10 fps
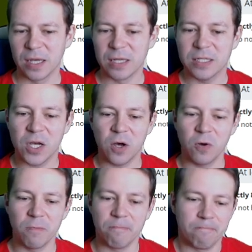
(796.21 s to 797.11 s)

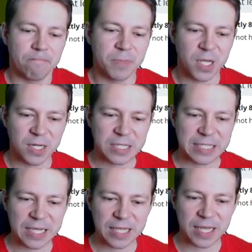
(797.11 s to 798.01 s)
So then
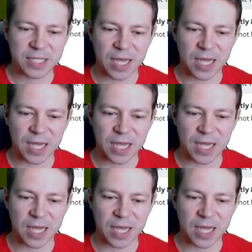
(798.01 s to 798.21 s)
see that